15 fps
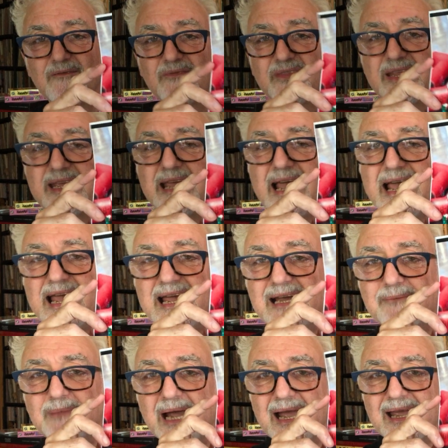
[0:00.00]
The
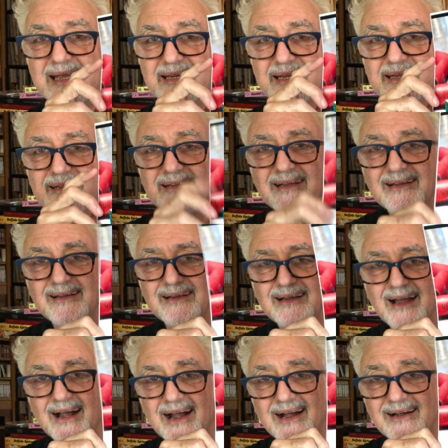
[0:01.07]
M80,
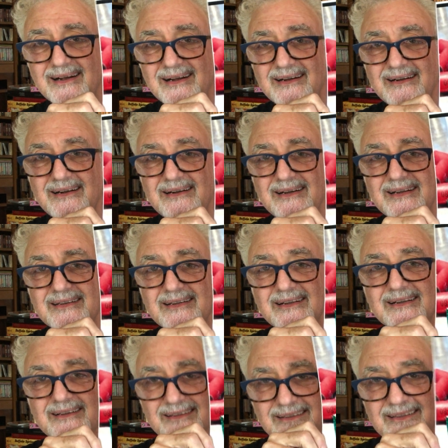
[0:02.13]
huh?
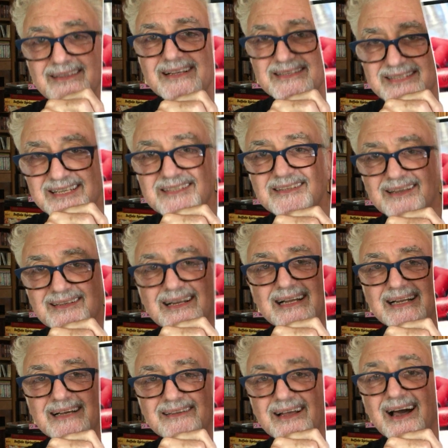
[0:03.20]
Does this look
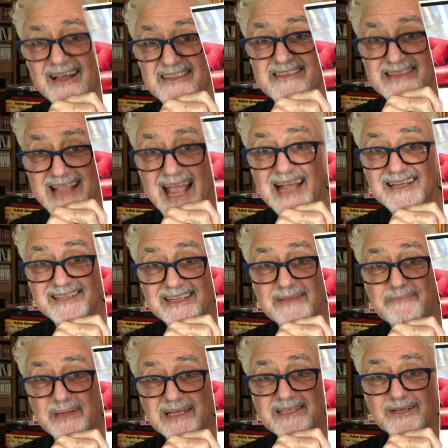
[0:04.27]
like a nasty
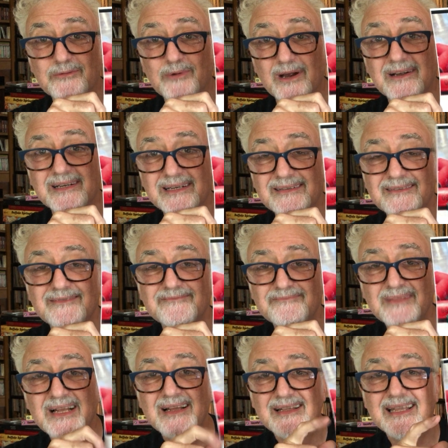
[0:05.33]
piece of work?
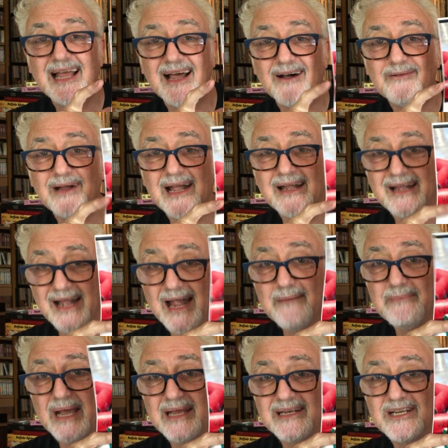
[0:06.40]
Now,
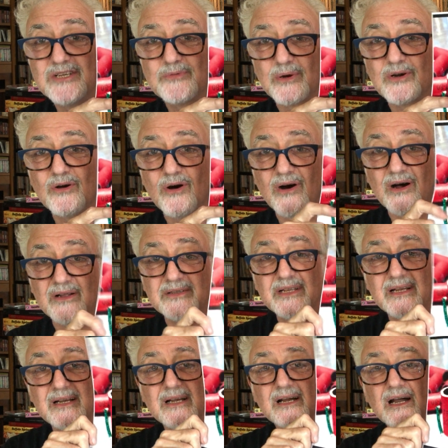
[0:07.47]
M80s were called
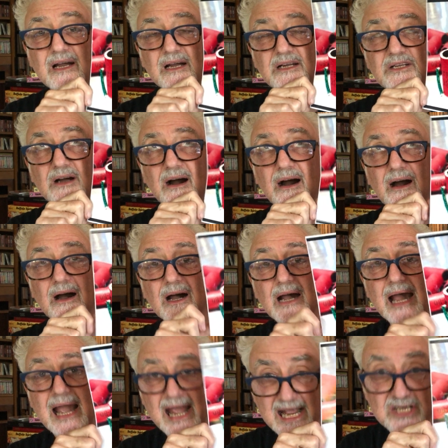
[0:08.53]

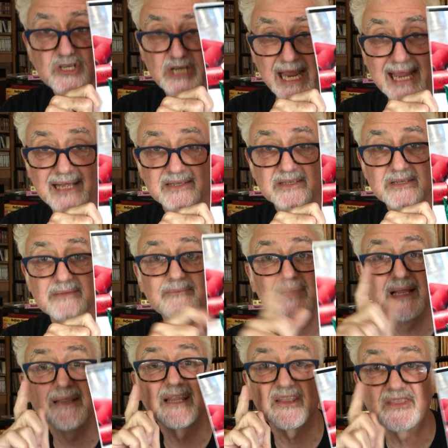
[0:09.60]
ash cans.
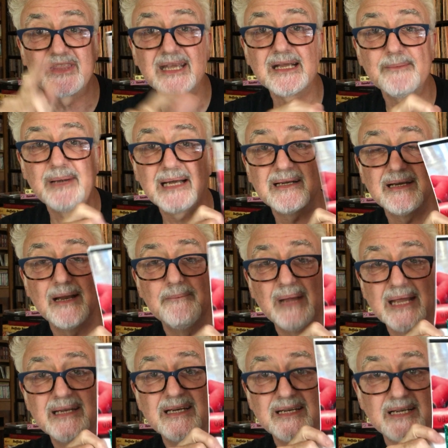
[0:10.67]
The thing about an
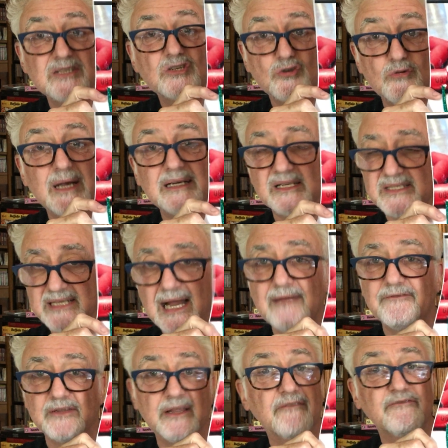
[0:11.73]
M80 that's great,
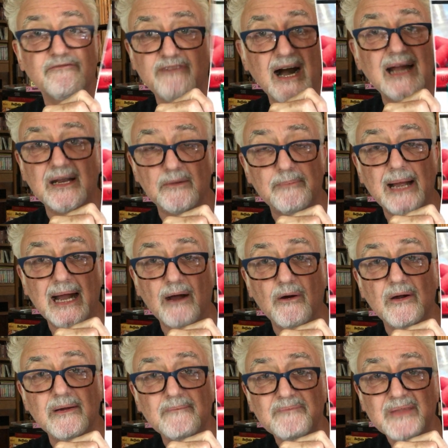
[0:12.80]
aside from the
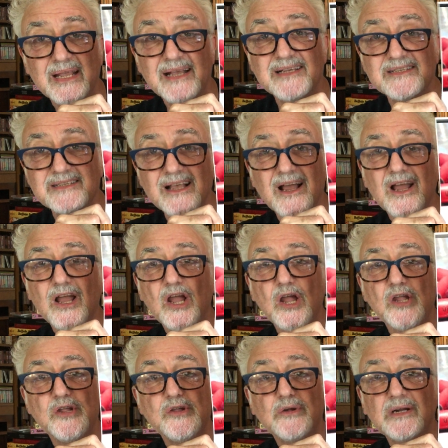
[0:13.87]
firepower, is
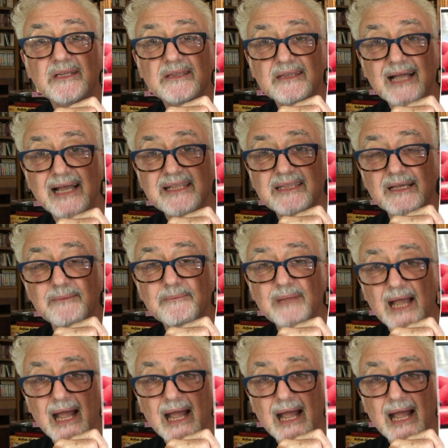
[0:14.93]
you can light them